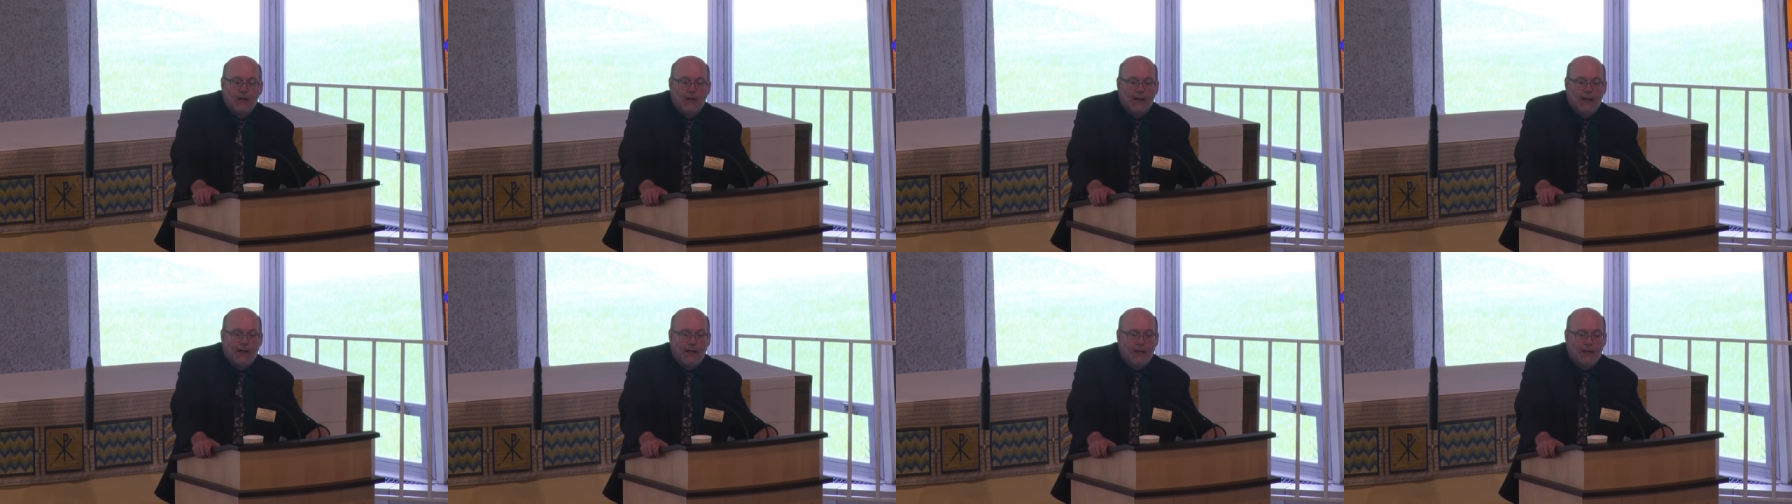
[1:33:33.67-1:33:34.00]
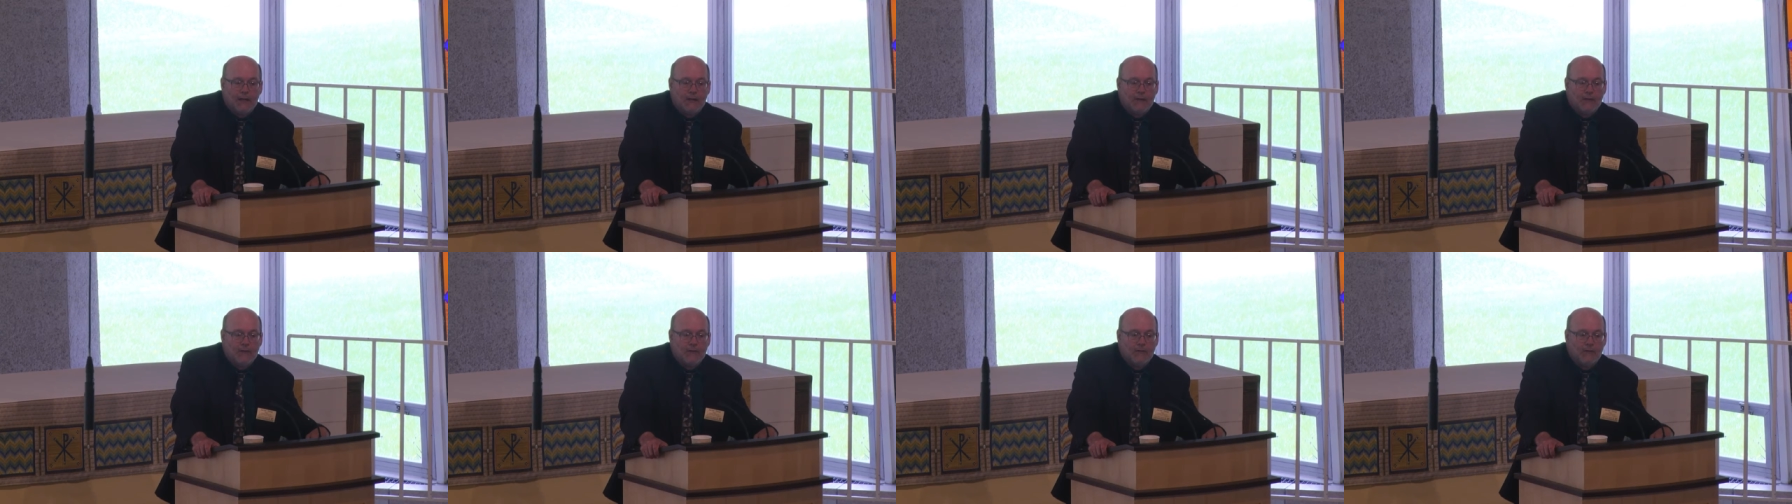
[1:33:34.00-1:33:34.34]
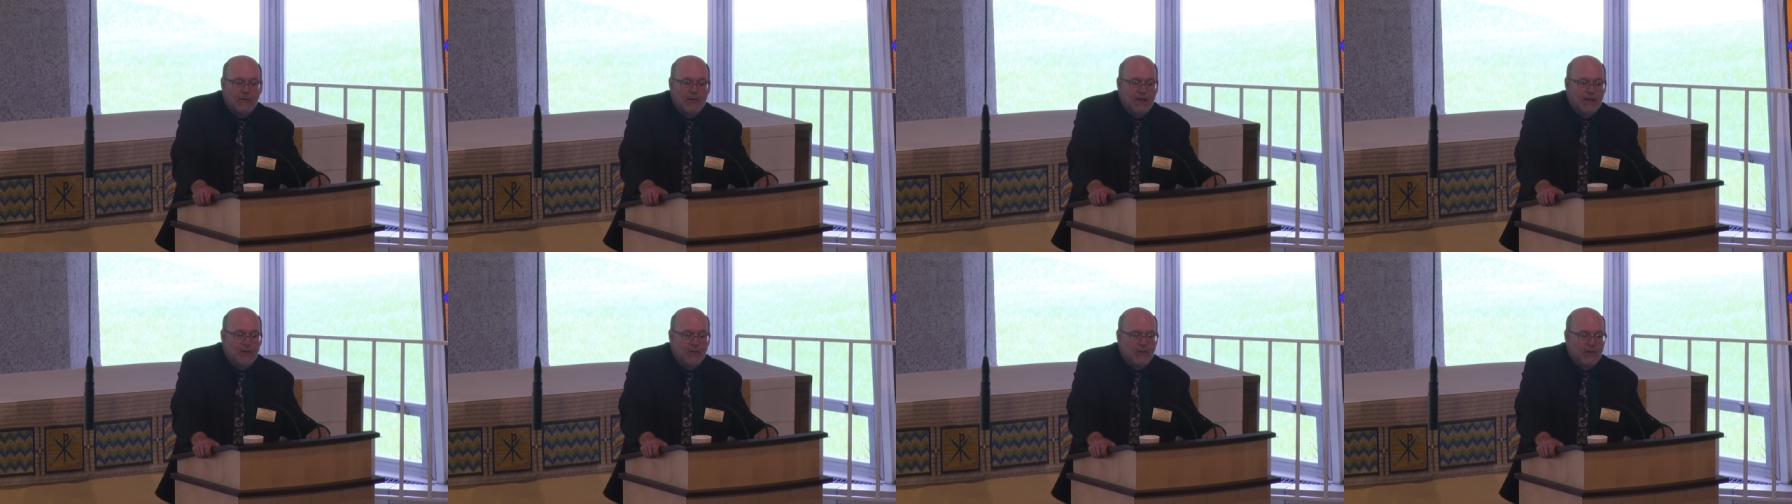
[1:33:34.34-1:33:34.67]
and
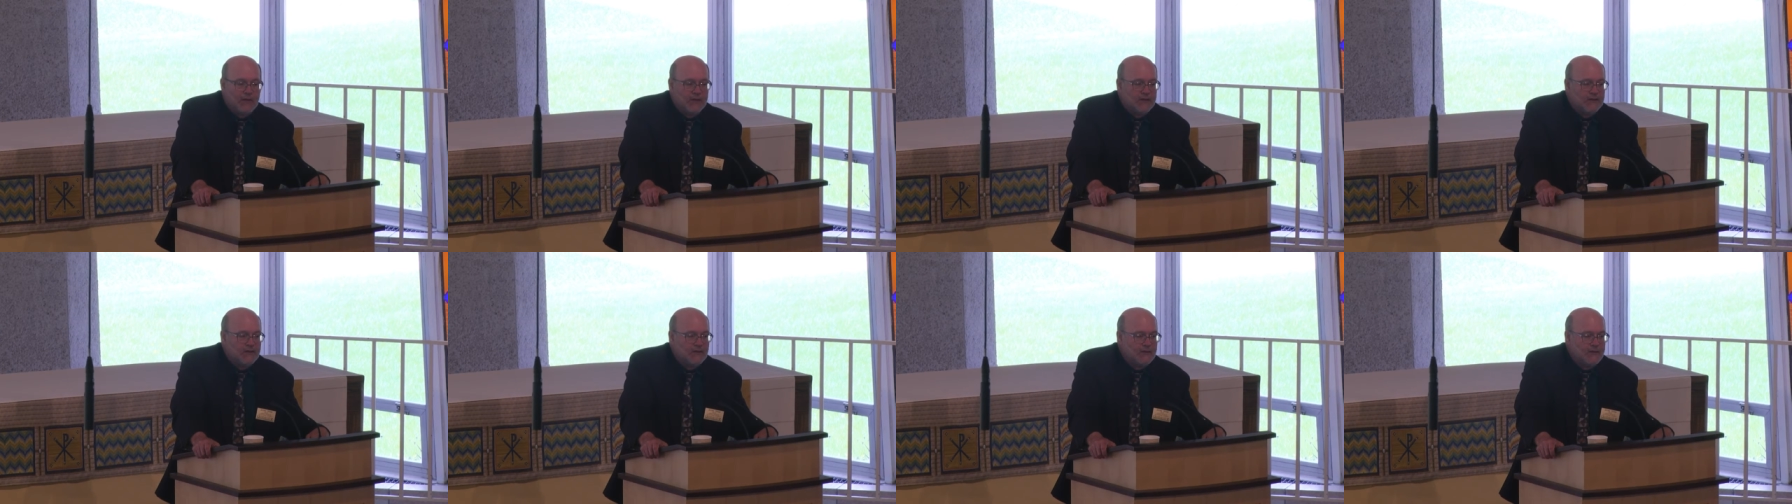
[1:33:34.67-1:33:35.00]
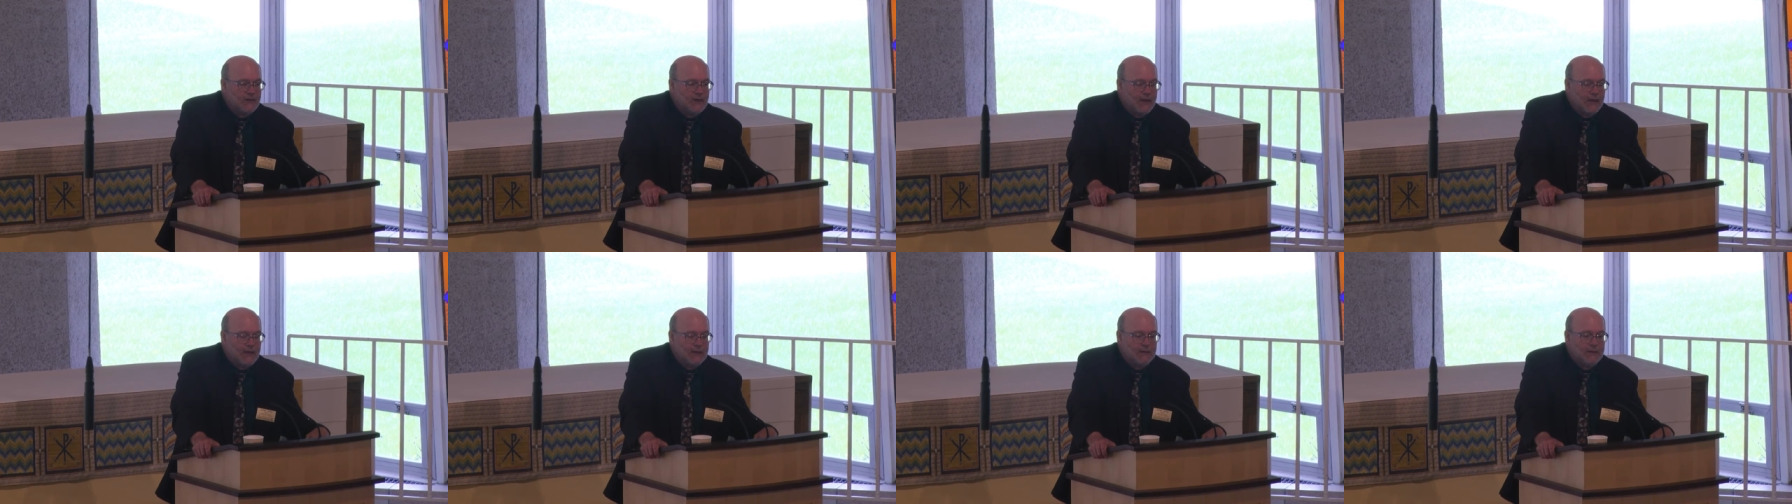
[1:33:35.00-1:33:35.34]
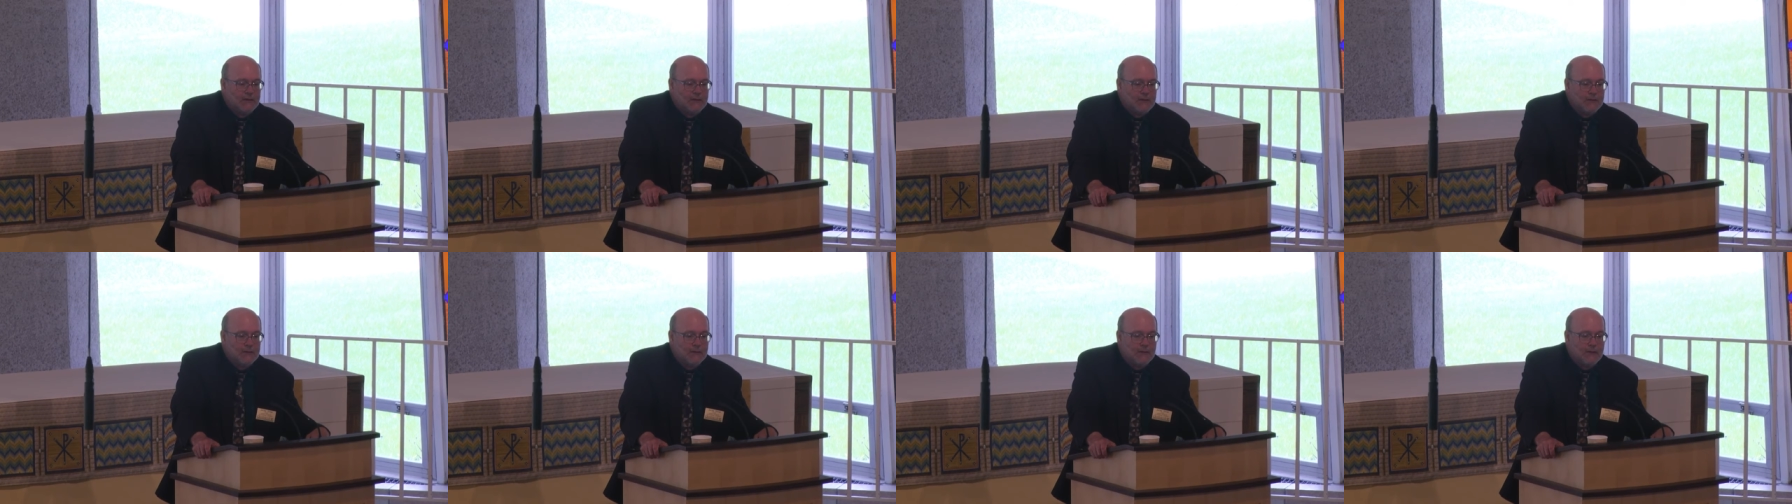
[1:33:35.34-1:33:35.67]
many places had
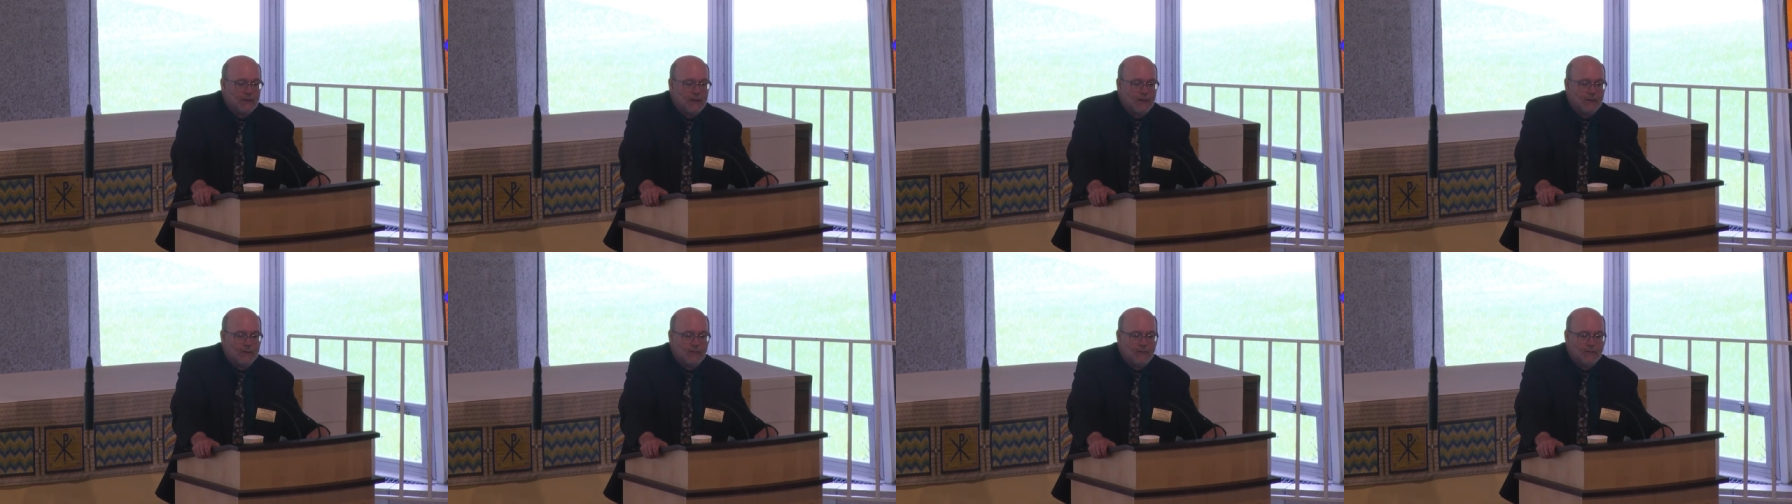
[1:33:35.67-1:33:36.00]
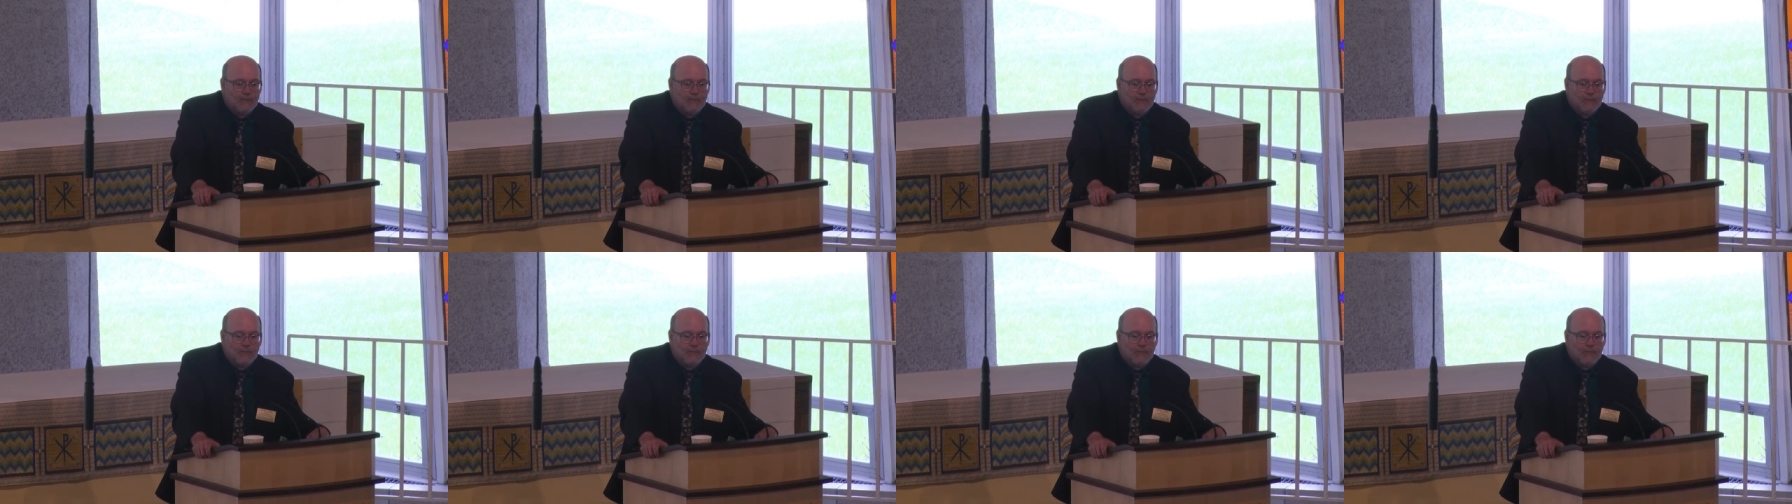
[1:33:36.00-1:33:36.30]
um,